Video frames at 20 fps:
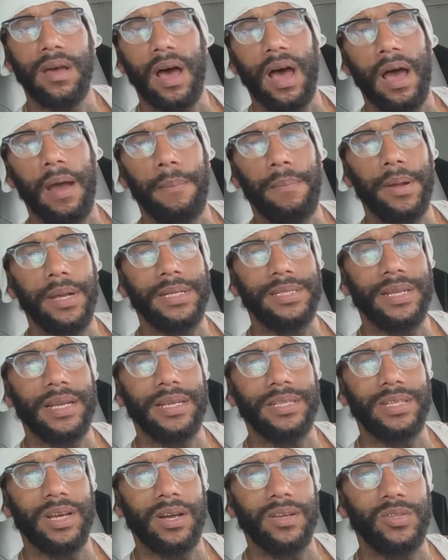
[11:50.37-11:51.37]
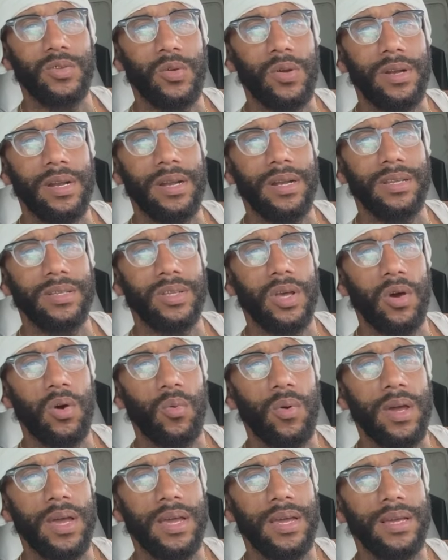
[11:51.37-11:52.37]
I appreciate y'all tuning in as
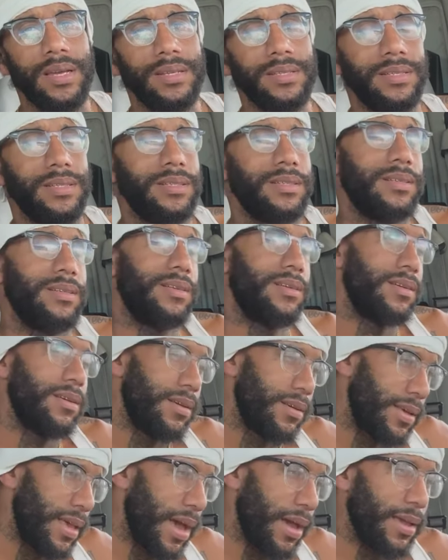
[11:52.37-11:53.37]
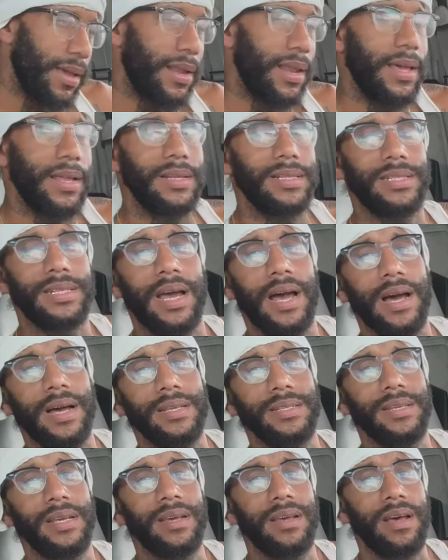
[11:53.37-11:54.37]
always. Calculated
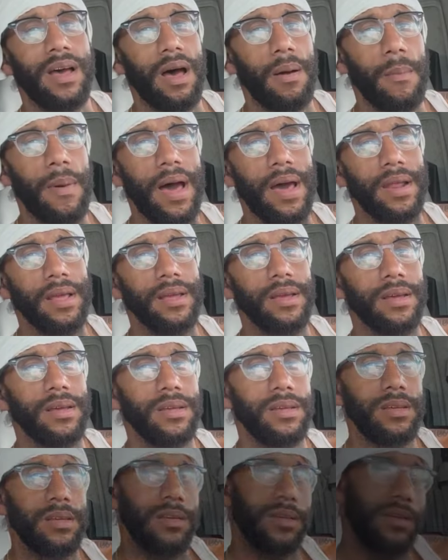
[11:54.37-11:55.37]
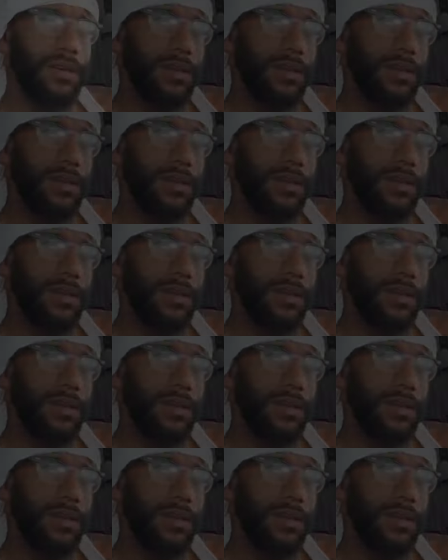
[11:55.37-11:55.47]
shots. I'm out of here.